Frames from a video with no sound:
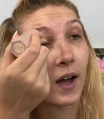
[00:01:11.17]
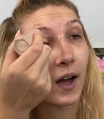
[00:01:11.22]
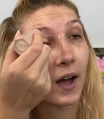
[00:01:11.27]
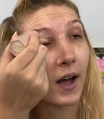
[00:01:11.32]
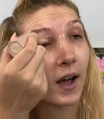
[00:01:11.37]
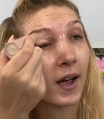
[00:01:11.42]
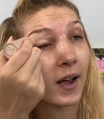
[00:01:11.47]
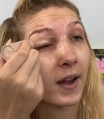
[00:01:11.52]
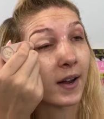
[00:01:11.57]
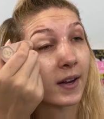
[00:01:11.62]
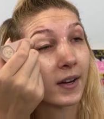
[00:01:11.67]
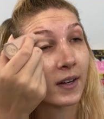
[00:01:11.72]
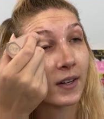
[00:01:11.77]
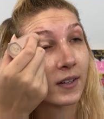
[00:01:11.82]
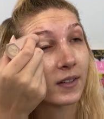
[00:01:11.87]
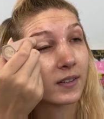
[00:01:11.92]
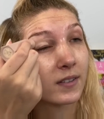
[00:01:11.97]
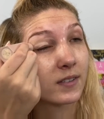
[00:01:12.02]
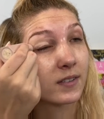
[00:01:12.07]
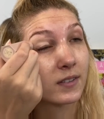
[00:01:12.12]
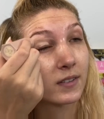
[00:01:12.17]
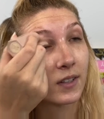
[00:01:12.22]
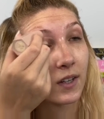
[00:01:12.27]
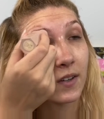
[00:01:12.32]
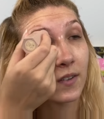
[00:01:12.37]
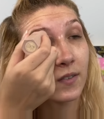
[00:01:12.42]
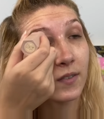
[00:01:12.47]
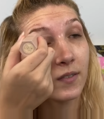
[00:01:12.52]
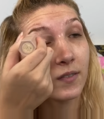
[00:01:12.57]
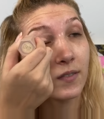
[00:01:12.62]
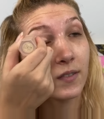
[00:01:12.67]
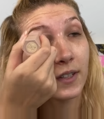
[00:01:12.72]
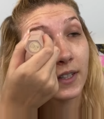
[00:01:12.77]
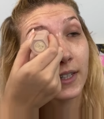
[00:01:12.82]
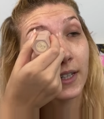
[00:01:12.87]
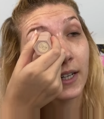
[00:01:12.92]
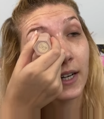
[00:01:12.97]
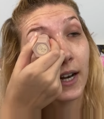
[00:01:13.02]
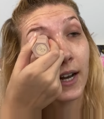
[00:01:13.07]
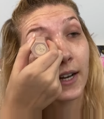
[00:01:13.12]
I don't
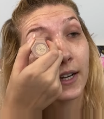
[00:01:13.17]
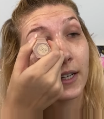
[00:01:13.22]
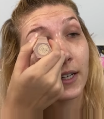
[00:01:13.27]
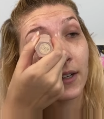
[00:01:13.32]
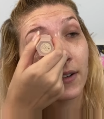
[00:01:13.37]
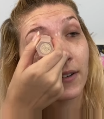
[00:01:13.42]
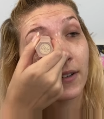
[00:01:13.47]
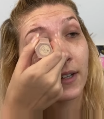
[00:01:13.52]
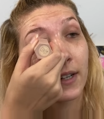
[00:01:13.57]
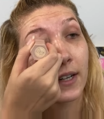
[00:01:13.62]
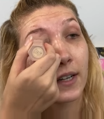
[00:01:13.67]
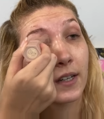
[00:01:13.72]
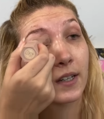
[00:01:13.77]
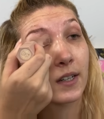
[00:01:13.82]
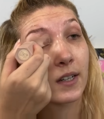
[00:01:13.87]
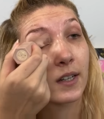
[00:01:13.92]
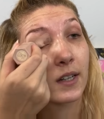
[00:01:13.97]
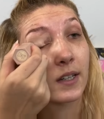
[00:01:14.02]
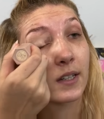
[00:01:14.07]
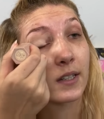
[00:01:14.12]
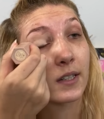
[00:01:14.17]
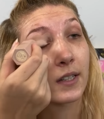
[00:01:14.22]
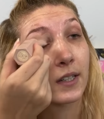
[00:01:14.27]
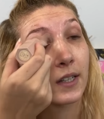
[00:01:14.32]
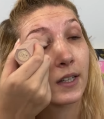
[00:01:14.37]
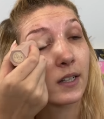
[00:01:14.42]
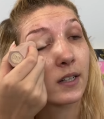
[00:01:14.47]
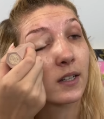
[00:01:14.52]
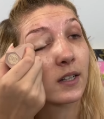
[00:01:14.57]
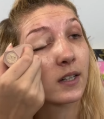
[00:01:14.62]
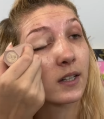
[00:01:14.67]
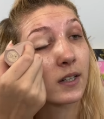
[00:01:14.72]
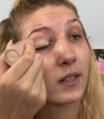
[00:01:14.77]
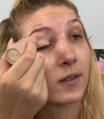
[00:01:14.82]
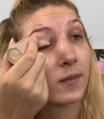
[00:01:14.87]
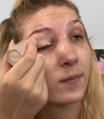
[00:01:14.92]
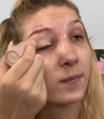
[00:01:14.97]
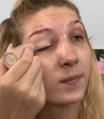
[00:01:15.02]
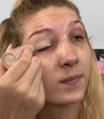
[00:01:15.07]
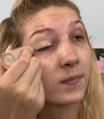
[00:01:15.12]
really like using the concealer
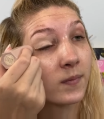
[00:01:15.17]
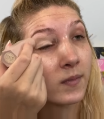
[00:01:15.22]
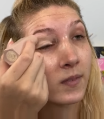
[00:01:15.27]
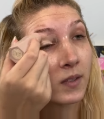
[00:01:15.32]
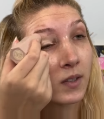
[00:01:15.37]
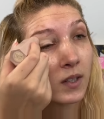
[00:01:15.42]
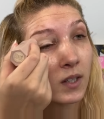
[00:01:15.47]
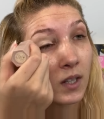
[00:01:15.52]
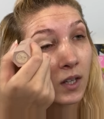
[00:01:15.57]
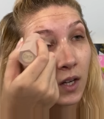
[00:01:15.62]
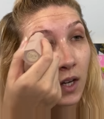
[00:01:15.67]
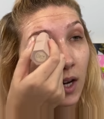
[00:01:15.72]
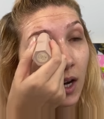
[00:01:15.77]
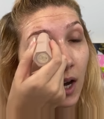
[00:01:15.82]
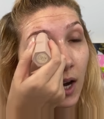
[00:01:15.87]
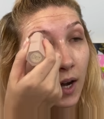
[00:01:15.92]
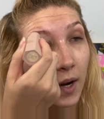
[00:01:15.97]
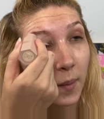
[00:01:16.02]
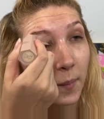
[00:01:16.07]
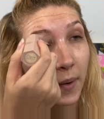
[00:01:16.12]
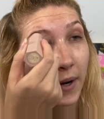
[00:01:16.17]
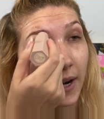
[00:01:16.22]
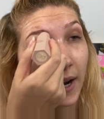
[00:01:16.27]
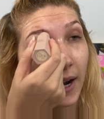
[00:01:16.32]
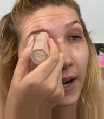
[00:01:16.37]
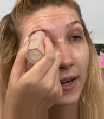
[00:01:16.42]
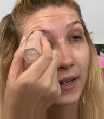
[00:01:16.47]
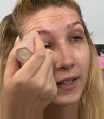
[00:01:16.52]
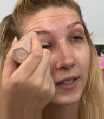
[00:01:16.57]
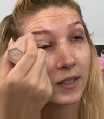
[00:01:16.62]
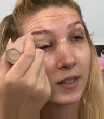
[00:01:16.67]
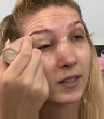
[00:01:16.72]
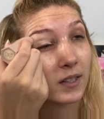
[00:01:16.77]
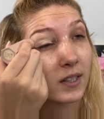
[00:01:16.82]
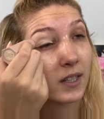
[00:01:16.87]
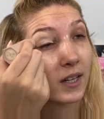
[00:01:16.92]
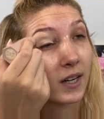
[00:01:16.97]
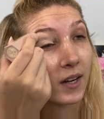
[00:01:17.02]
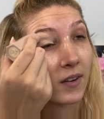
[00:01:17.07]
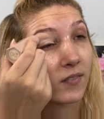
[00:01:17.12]
on my eyelids
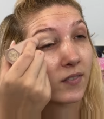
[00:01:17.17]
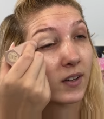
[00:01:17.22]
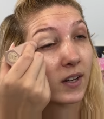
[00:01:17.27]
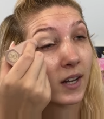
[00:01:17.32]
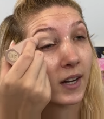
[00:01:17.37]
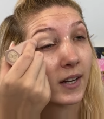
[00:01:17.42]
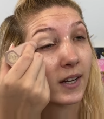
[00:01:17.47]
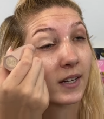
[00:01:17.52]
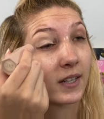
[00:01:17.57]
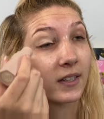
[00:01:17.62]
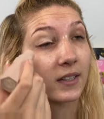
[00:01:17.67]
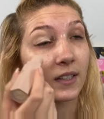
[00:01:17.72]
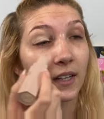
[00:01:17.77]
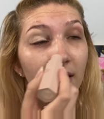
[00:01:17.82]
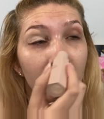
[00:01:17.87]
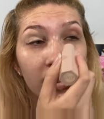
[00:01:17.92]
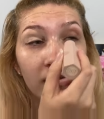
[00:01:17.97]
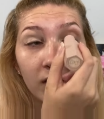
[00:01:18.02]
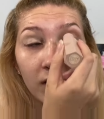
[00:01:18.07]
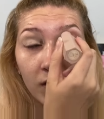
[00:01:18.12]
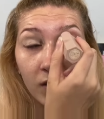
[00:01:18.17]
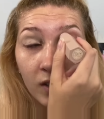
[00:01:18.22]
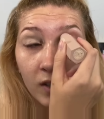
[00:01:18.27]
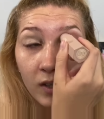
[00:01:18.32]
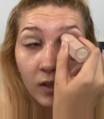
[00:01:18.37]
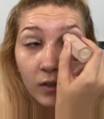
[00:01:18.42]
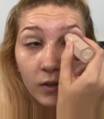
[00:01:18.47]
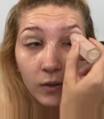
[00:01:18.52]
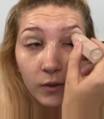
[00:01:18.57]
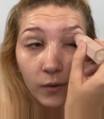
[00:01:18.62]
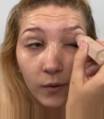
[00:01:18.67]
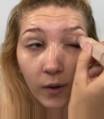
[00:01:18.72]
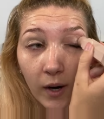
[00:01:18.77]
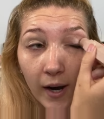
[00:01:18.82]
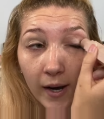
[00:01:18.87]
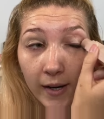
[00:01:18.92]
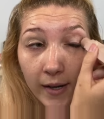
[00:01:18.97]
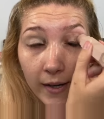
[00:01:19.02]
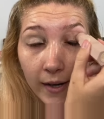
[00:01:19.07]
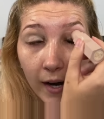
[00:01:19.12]
because I feel like it doesn't
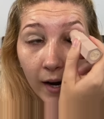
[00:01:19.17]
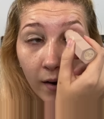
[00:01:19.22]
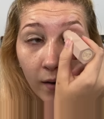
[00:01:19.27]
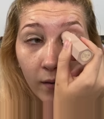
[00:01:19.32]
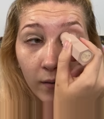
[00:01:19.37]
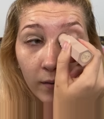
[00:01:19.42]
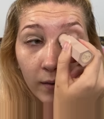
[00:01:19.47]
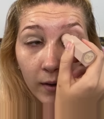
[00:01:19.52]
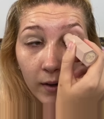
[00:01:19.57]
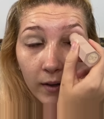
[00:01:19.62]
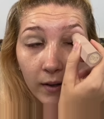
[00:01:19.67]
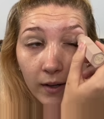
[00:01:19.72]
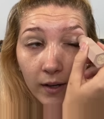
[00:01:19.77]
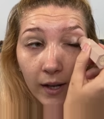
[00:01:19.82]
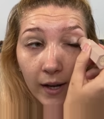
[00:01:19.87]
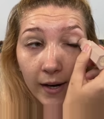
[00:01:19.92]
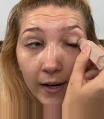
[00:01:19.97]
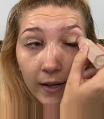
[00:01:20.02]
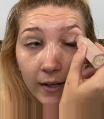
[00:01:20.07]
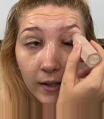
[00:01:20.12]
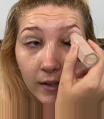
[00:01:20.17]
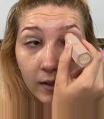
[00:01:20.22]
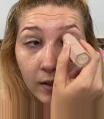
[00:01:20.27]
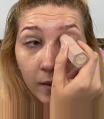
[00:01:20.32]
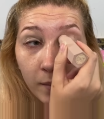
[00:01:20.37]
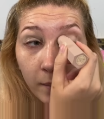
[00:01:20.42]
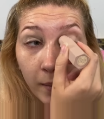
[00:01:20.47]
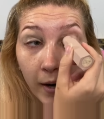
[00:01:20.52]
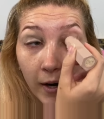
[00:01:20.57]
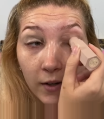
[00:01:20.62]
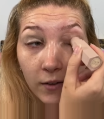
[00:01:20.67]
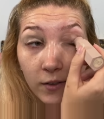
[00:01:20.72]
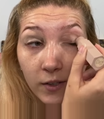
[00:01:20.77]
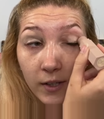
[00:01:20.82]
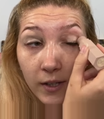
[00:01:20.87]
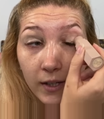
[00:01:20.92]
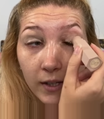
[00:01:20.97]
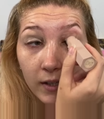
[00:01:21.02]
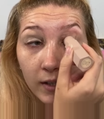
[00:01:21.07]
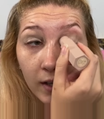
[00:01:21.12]
dry down like the
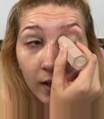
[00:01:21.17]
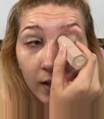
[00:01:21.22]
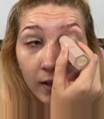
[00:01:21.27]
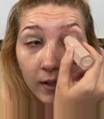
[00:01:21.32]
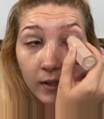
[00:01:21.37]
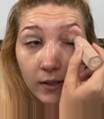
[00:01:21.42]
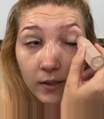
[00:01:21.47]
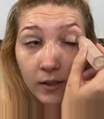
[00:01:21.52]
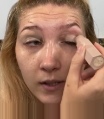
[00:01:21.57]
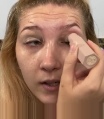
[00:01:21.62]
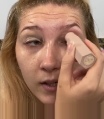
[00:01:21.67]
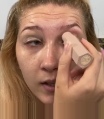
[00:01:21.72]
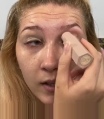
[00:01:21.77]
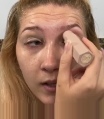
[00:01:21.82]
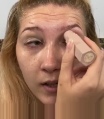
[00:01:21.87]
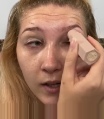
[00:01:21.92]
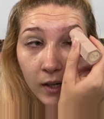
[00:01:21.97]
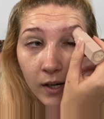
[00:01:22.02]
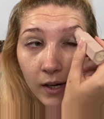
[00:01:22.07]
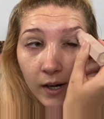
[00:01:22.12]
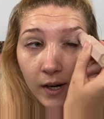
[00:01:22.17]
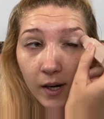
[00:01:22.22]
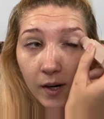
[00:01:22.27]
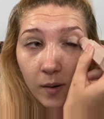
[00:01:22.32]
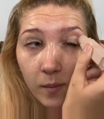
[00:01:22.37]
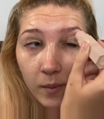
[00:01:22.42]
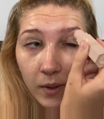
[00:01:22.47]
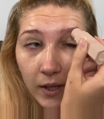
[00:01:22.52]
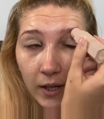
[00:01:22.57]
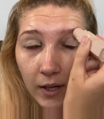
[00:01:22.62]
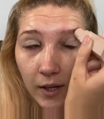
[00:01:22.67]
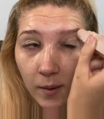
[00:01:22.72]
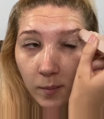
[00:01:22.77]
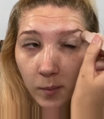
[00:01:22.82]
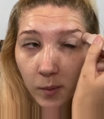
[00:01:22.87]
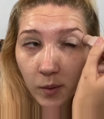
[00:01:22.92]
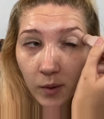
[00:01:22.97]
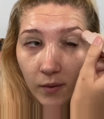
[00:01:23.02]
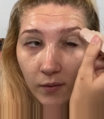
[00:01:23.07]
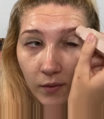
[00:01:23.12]
matchstick does. And because I'm
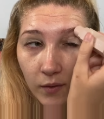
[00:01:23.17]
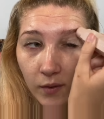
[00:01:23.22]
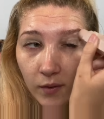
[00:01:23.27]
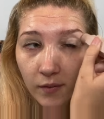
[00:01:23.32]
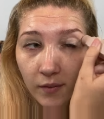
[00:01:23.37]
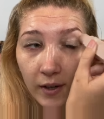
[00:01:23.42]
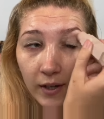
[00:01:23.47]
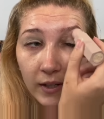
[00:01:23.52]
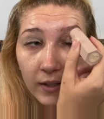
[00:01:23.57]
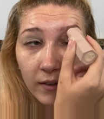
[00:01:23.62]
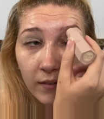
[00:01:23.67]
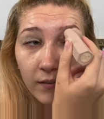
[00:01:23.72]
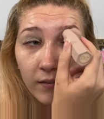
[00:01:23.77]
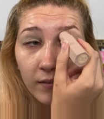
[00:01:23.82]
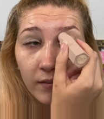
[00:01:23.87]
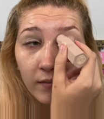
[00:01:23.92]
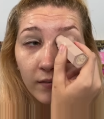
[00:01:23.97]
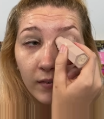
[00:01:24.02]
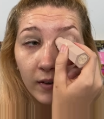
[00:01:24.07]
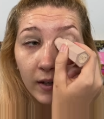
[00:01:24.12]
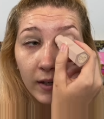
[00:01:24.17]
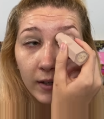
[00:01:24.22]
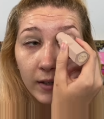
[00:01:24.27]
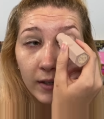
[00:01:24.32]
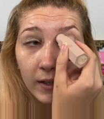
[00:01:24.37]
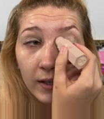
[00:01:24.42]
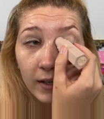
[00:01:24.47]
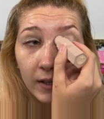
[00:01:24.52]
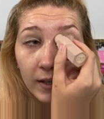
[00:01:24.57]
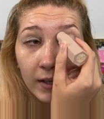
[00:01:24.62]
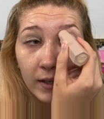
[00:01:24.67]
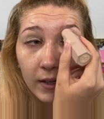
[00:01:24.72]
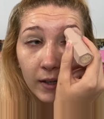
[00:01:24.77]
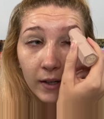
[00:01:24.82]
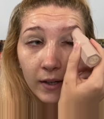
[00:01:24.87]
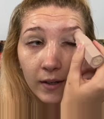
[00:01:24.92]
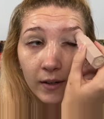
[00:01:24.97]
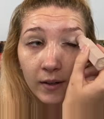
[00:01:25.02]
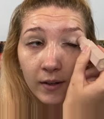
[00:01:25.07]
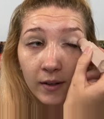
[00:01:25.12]
doing a full face of
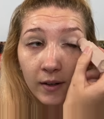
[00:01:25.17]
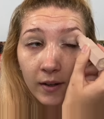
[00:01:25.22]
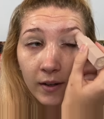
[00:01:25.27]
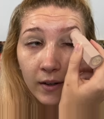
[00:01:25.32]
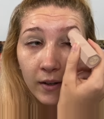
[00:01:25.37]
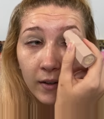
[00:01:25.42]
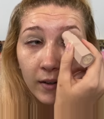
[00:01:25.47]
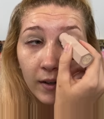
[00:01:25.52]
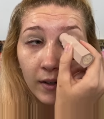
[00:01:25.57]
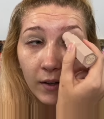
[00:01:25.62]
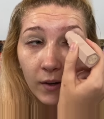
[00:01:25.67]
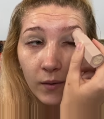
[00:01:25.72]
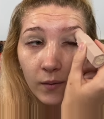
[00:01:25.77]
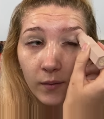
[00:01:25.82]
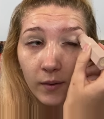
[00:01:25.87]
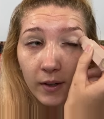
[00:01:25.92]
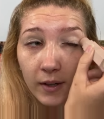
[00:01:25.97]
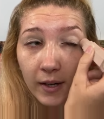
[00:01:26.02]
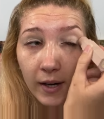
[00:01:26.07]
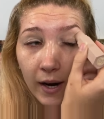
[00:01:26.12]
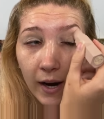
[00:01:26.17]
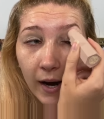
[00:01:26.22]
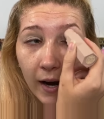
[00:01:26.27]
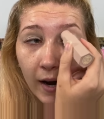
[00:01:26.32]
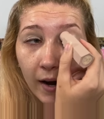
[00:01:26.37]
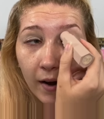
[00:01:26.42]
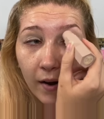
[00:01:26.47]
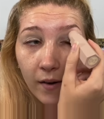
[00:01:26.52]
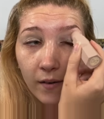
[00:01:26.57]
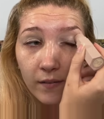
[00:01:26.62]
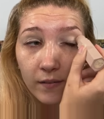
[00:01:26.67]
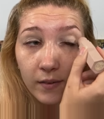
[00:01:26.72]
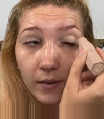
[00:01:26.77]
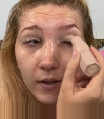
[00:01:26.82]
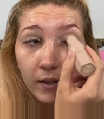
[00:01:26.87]
Fenty, they don't really have